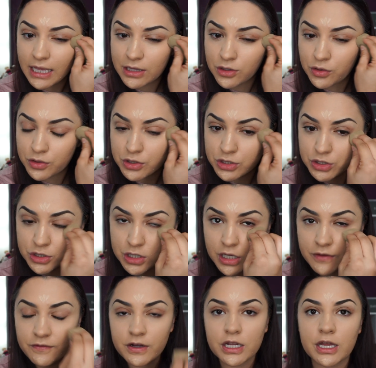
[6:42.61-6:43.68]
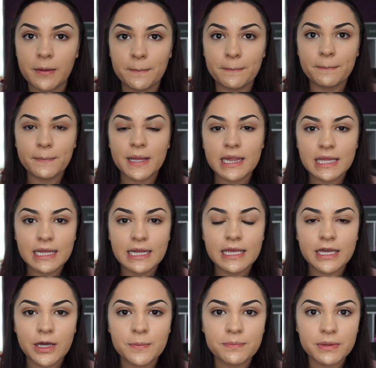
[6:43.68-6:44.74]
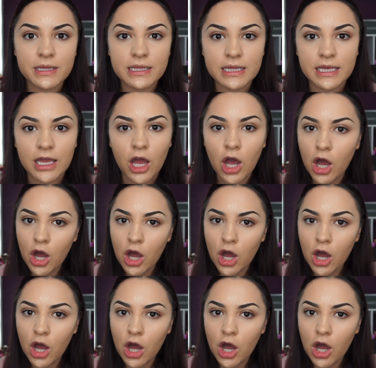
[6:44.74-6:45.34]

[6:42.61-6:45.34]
in order to cover completely